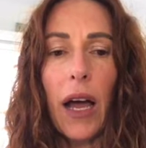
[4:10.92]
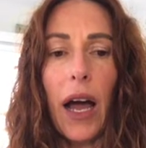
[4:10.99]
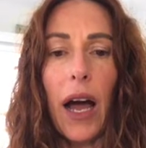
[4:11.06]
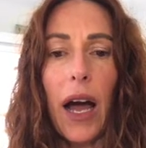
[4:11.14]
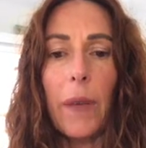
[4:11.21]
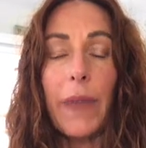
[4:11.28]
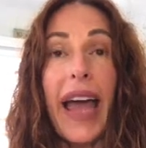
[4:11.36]

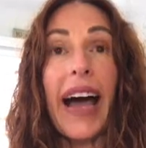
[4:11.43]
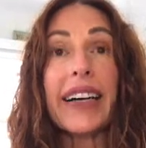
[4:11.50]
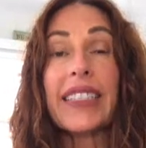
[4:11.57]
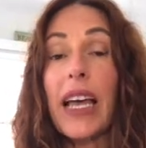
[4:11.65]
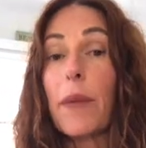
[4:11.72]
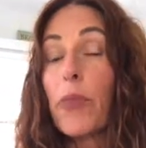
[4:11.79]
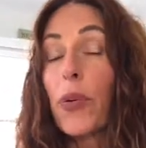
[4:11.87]
um, as
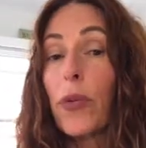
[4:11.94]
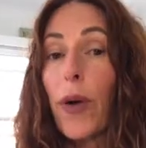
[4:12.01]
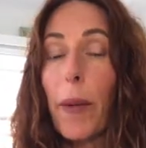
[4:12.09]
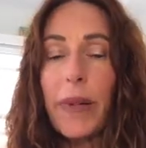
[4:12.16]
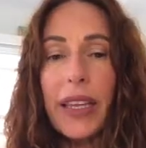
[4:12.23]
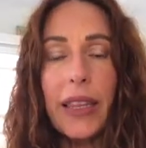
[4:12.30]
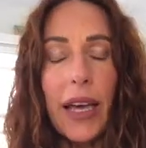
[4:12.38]
I'm
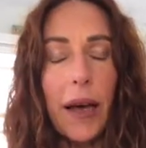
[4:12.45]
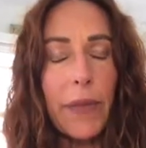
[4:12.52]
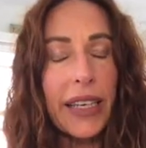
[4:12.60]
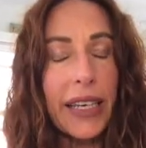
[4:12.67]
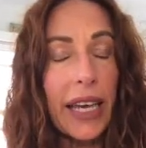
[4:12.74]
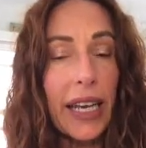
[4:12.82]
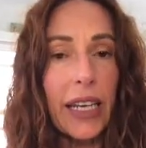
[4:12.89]
prepping them
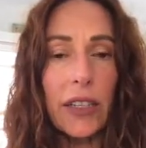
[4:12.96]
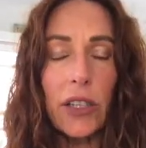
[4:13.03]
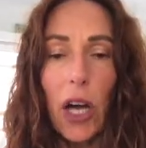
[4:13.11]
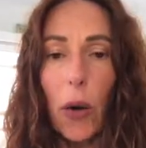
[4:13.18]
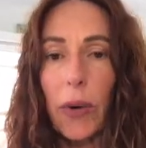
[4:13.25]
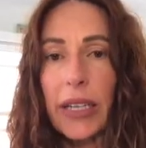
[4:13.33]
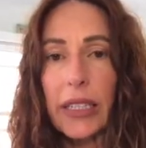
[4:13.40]
and getting
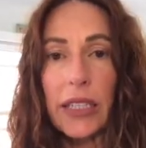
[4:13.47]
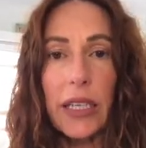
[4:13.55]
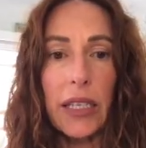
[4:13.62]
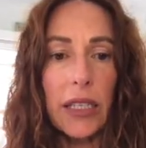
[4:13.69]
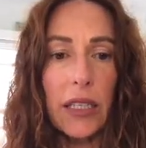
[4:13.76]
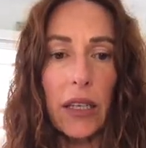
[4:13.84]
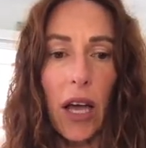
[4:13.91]
going into
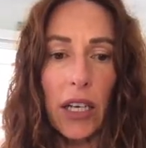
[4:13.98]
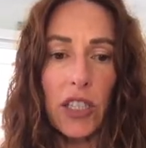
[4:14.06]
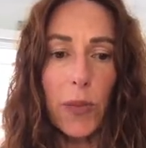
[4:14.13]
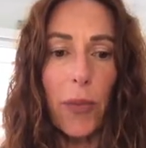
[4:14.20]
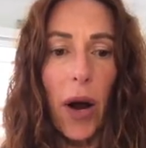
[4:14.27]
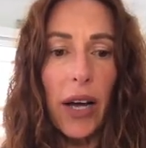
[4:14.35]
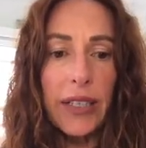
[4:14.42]
this
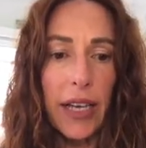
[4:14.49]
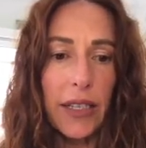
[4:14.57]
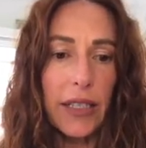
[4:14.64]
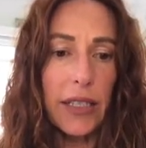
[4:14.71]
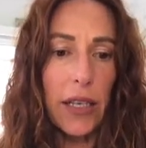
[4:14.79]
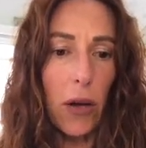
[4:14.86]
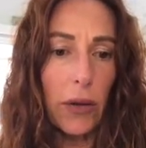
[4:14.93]
launch
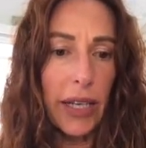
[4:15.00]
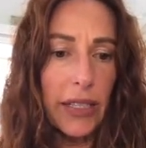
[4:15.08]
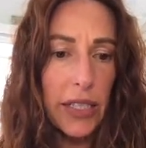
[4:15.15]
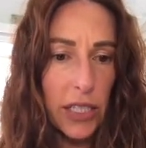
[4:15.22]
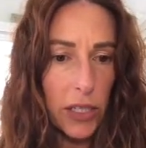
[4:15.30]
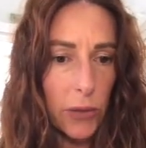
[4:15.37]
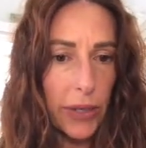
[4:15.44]
process. So
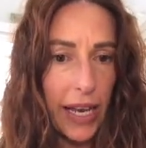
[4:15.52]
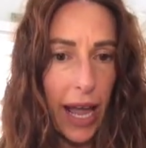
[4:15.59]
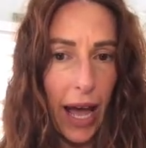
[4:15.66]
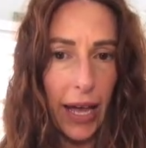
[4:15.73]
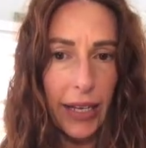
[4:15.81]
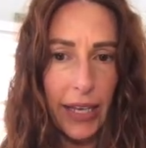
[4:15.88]
let's do an add